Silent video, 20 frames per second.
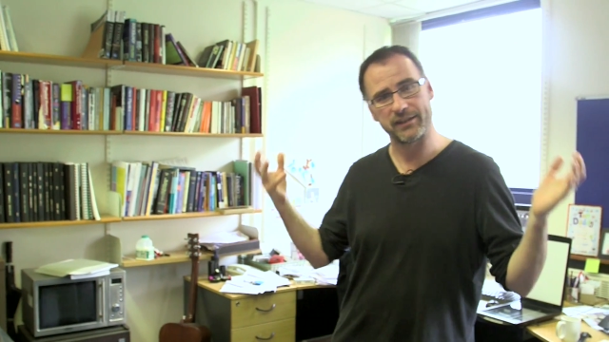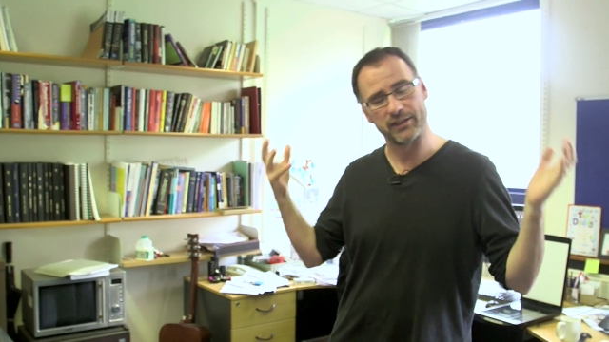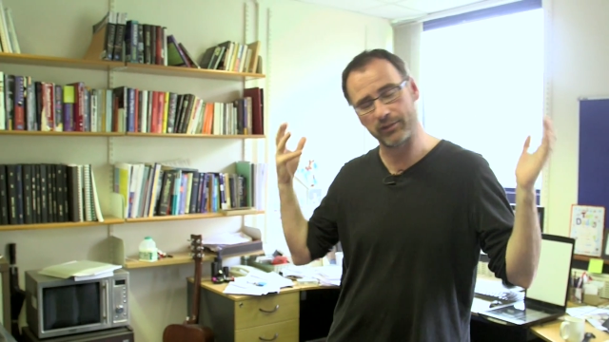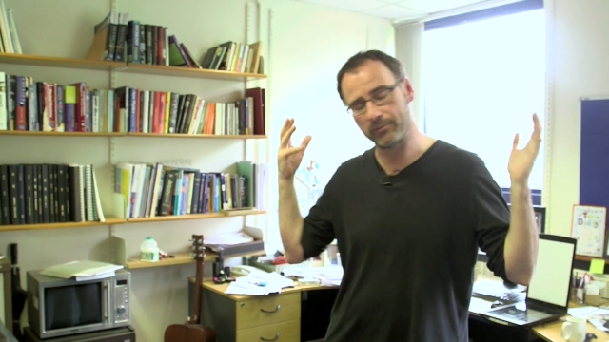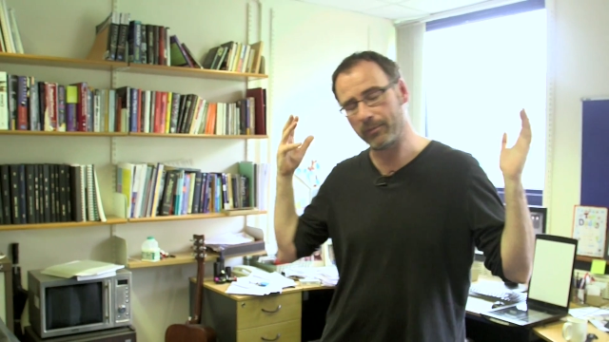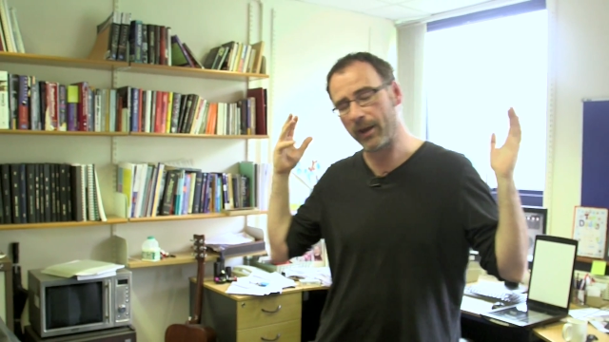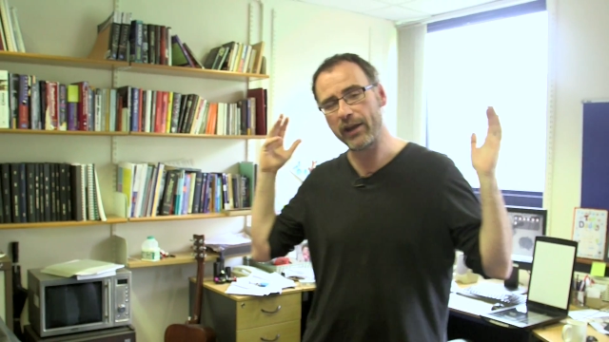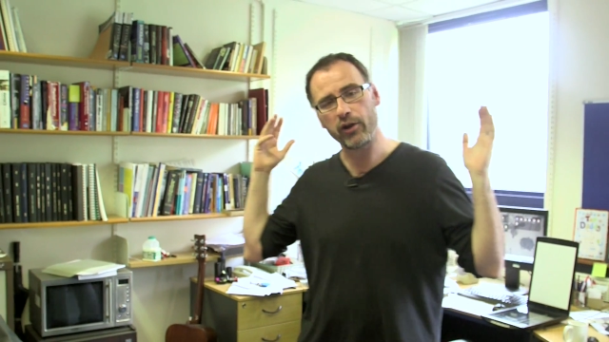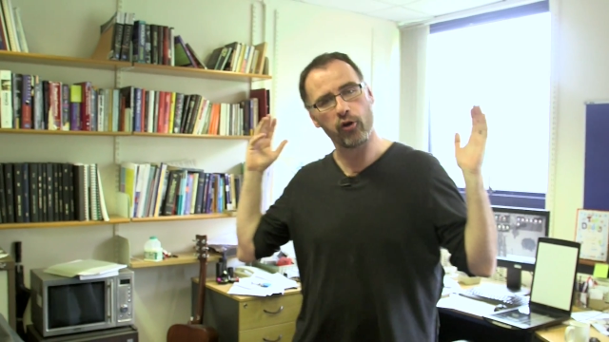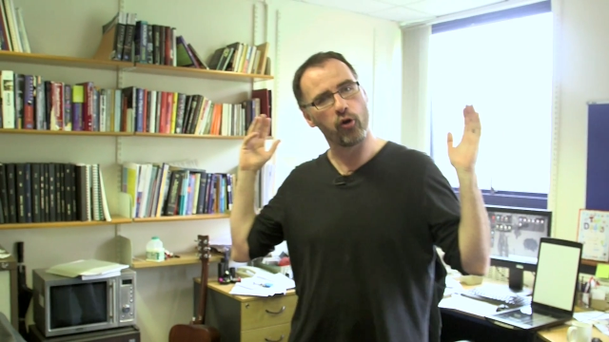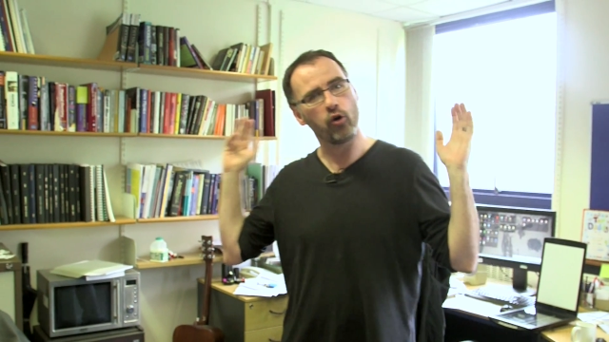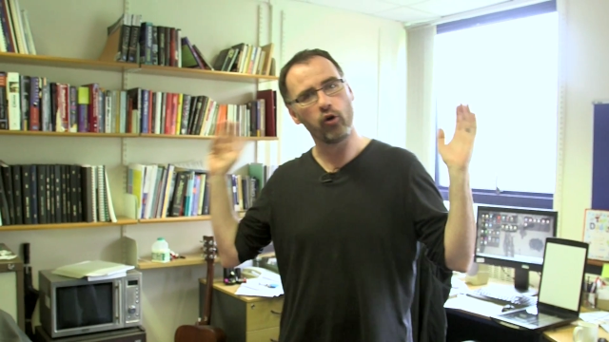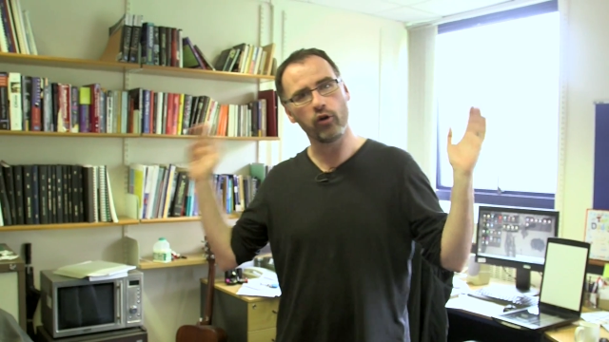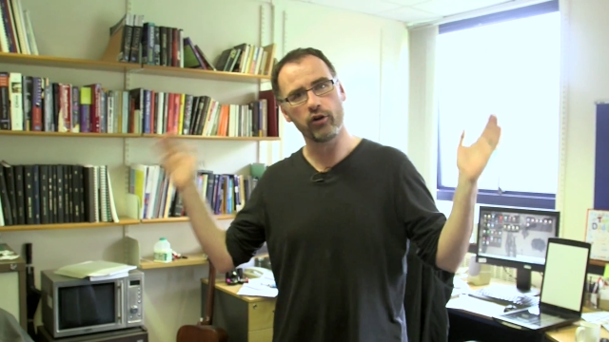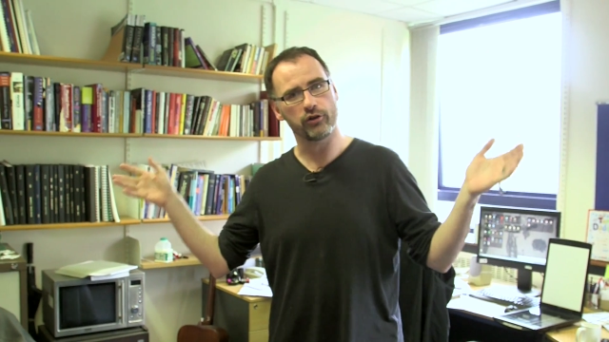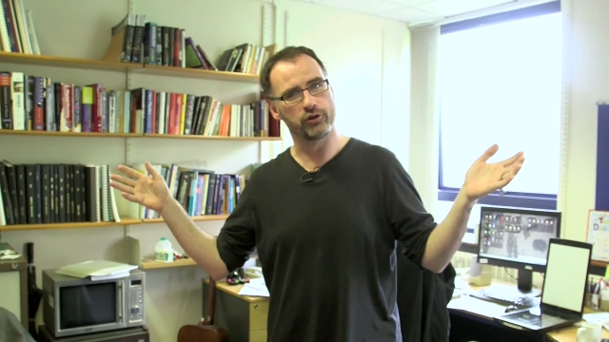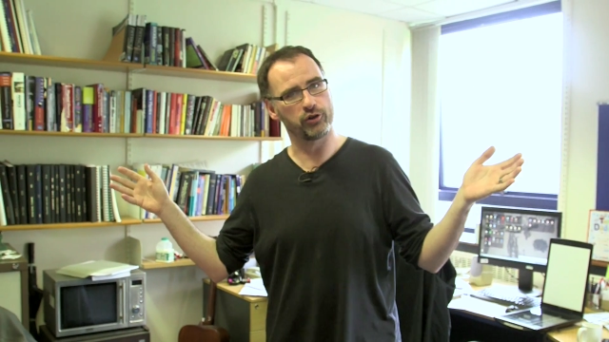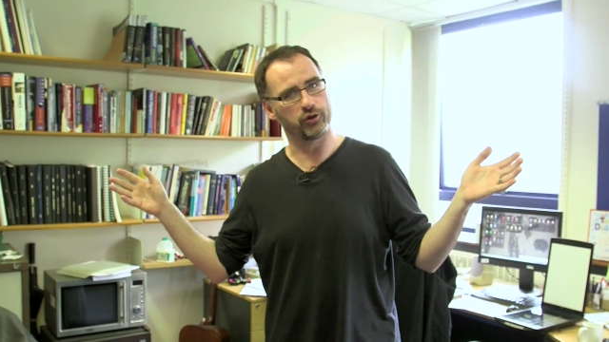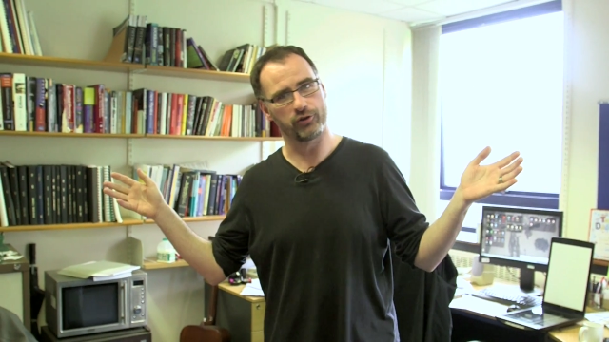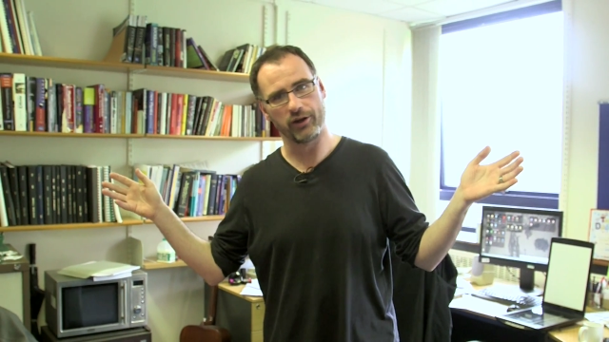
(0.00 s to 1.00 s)
Despite all
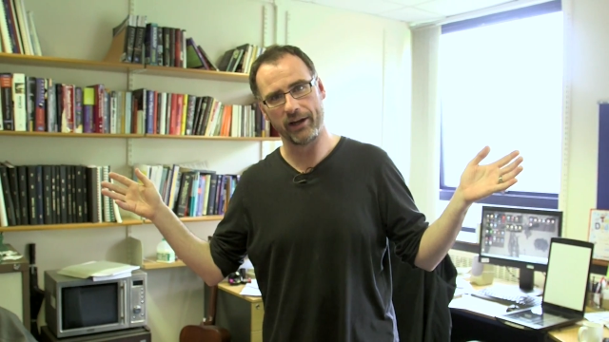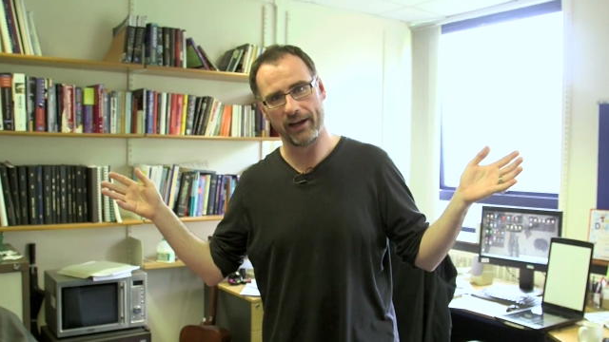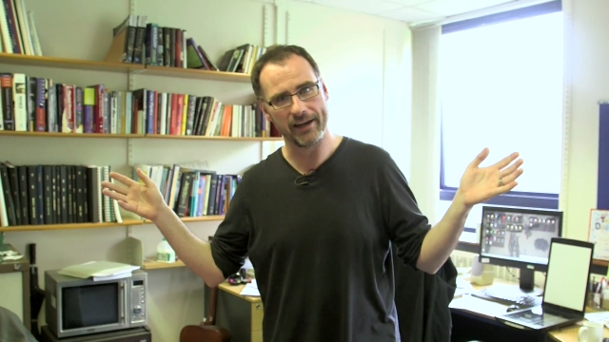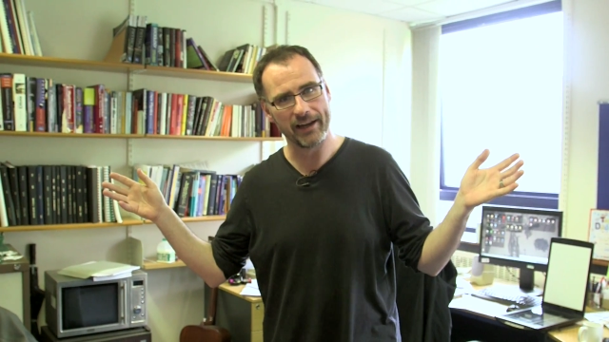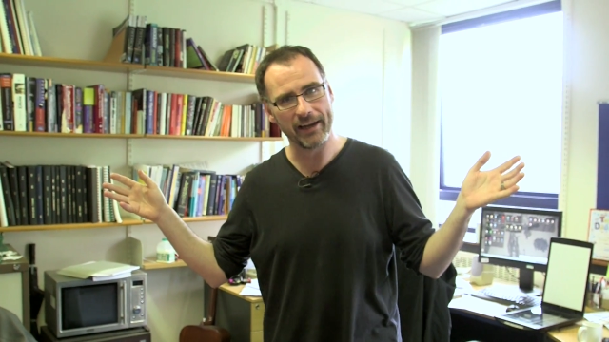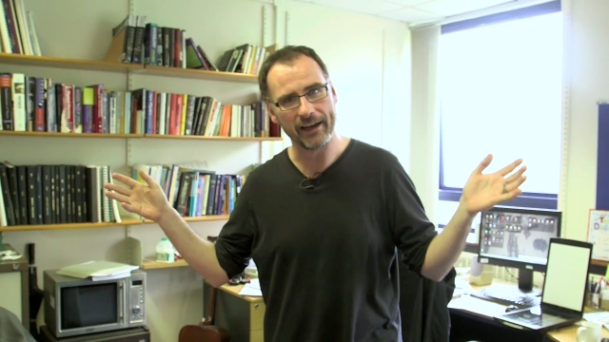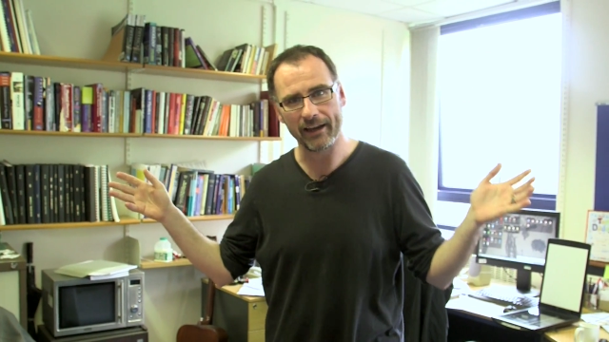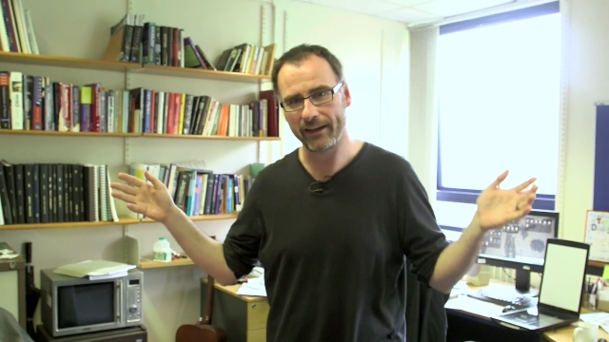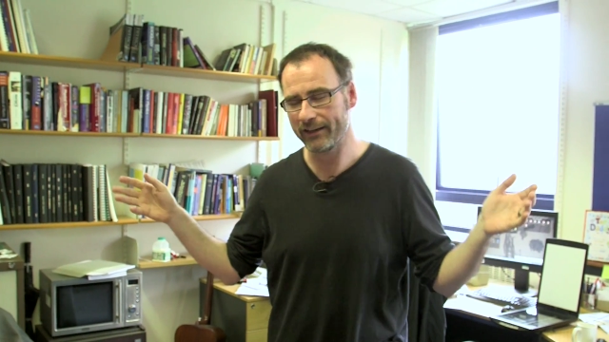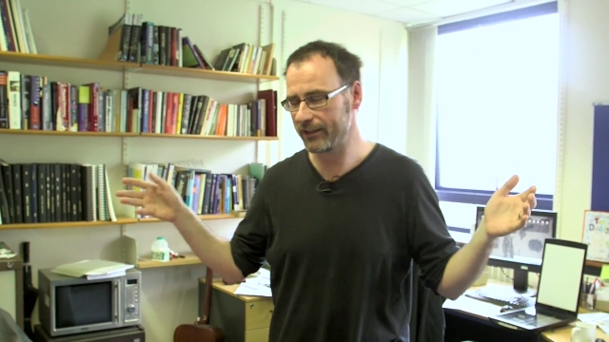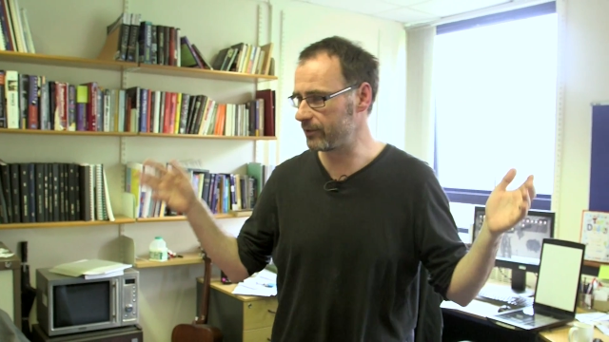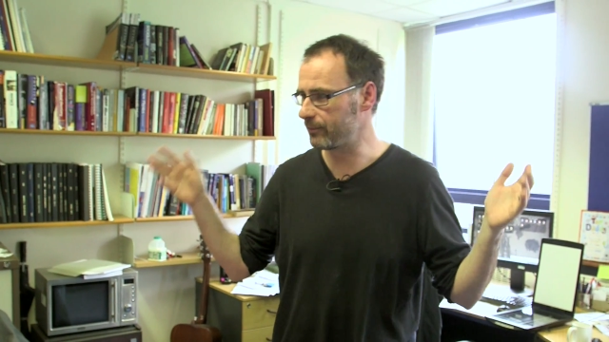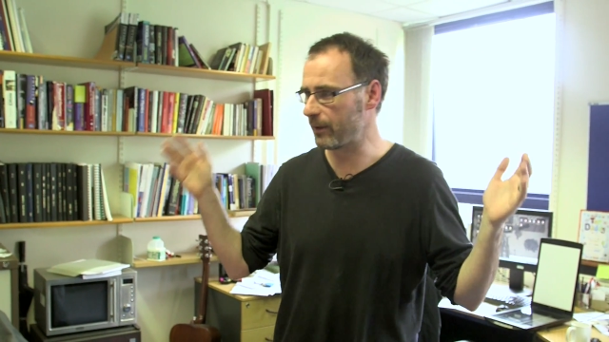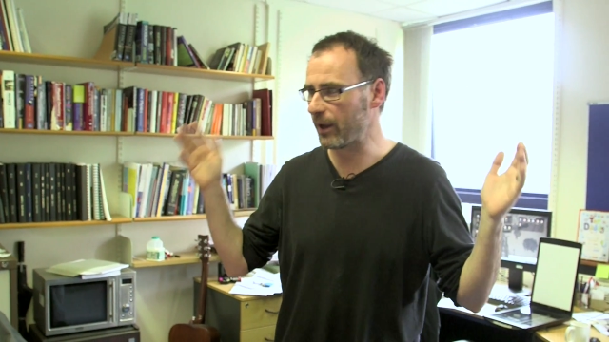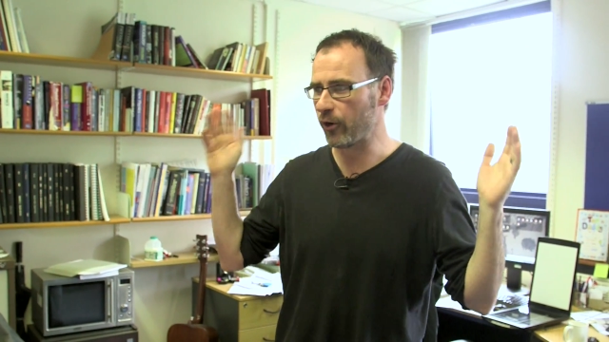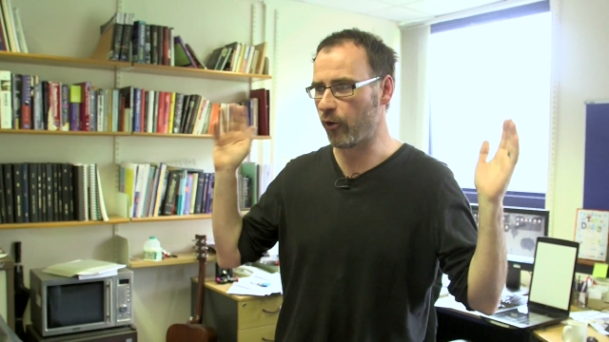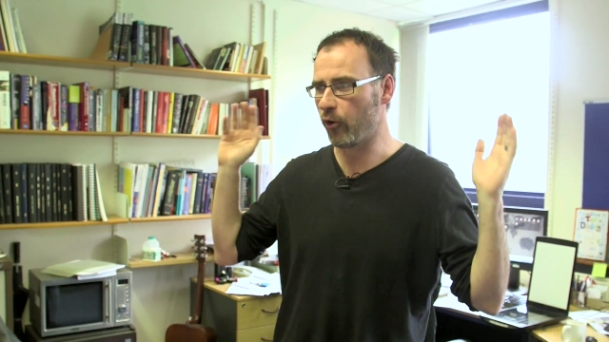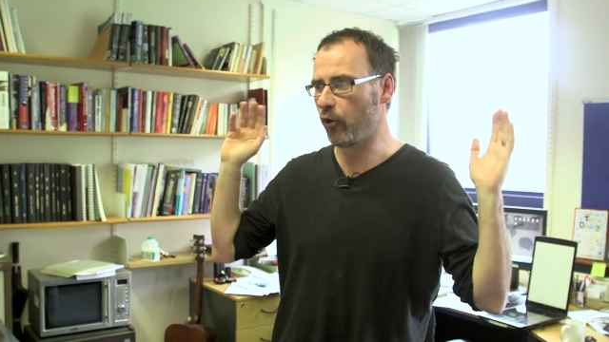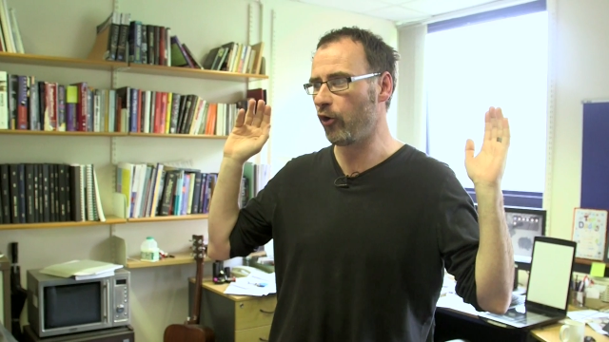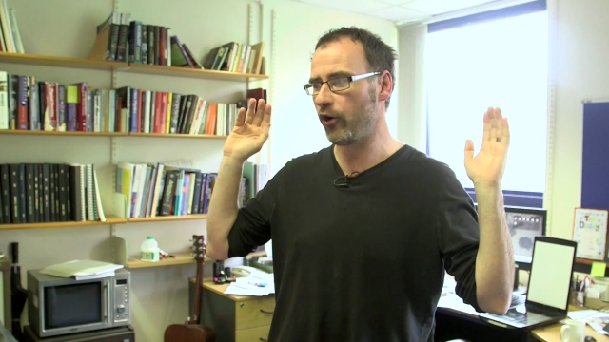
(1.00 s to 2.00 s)
our training and
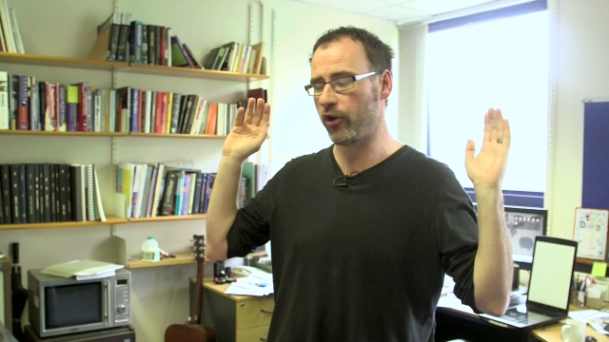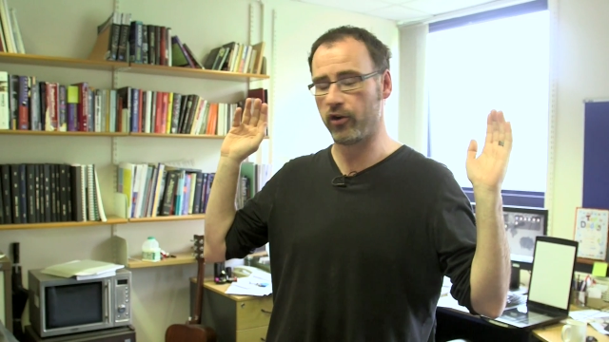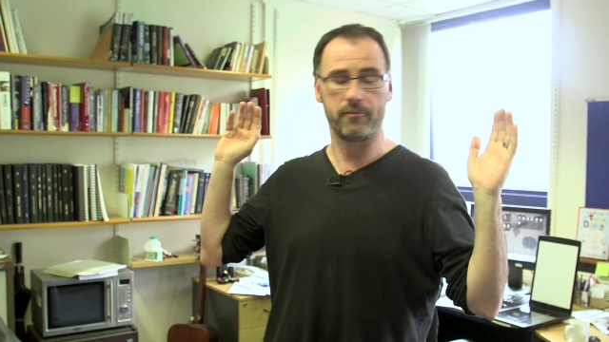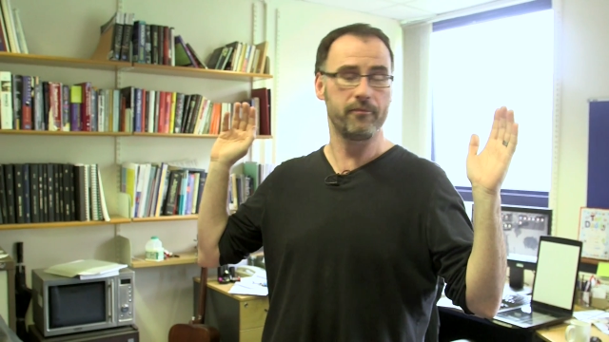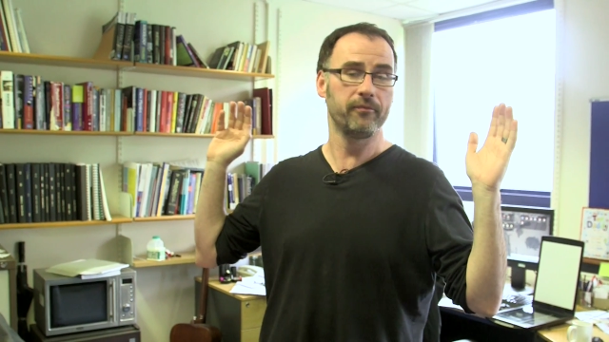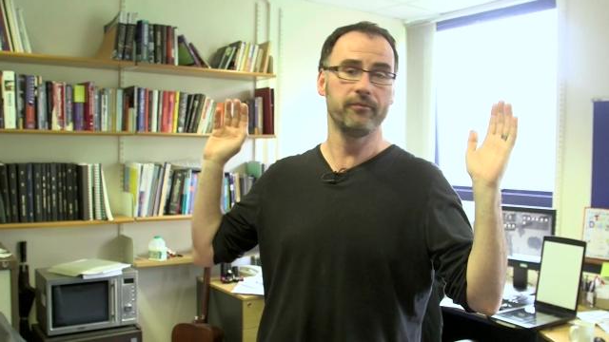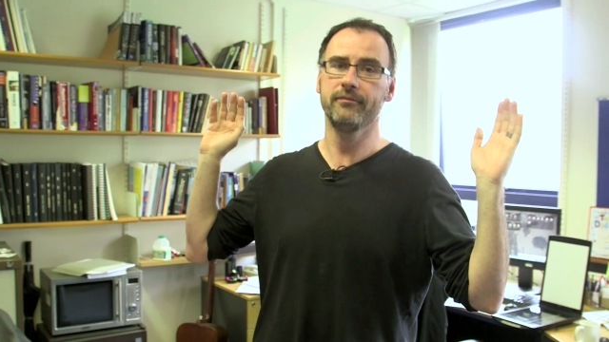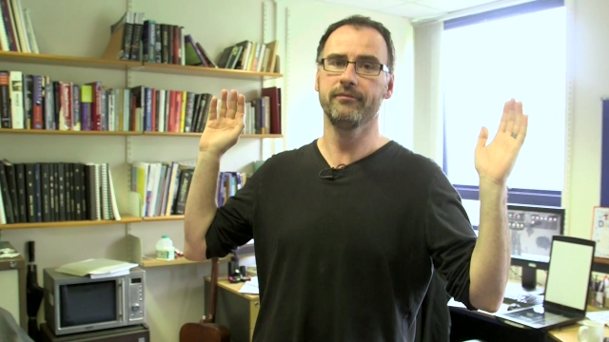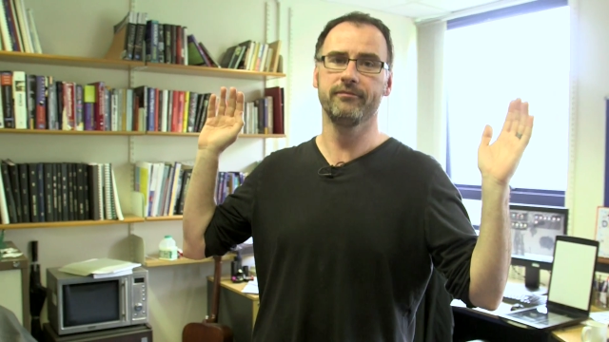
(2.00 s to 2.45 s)
despite all our